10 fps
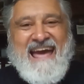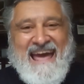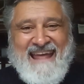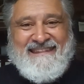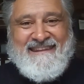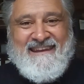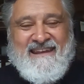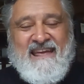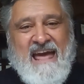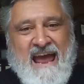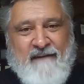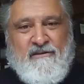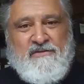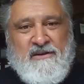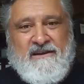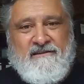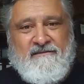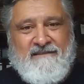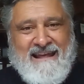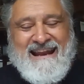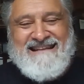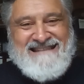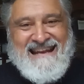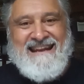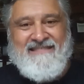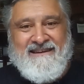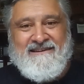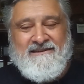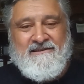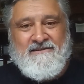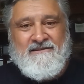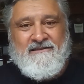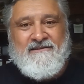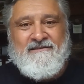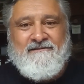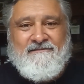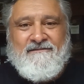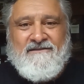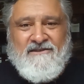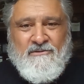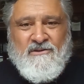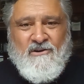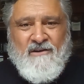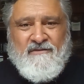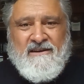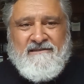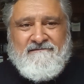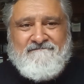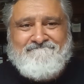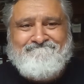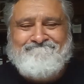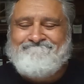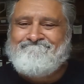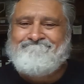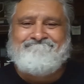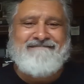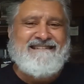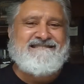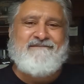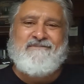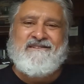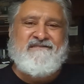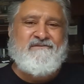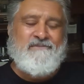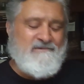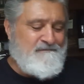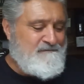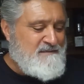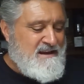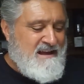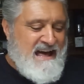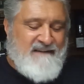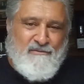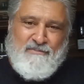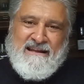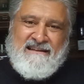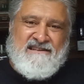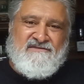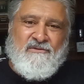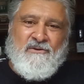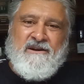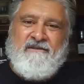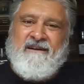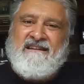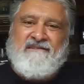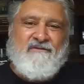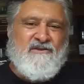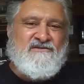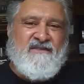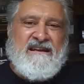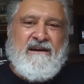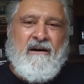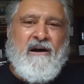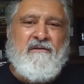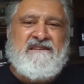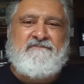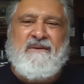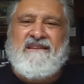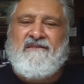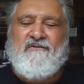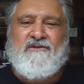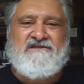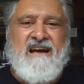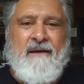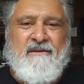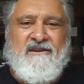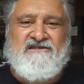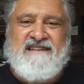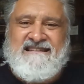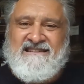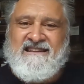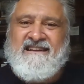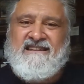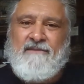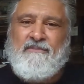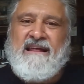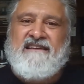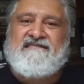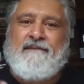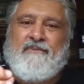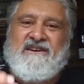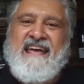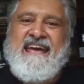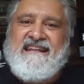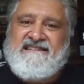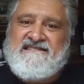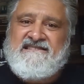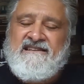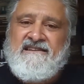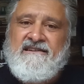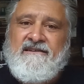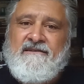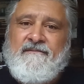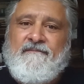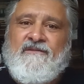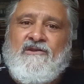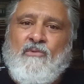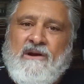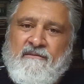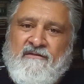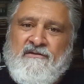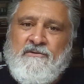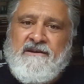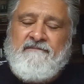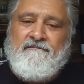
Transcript: and everything that has anything to do with coffee. It's unbelievable. Have a playlist for you, right? The first video, I always pin the first comment because it has a link to the playlist that pertains to what I'm reviewing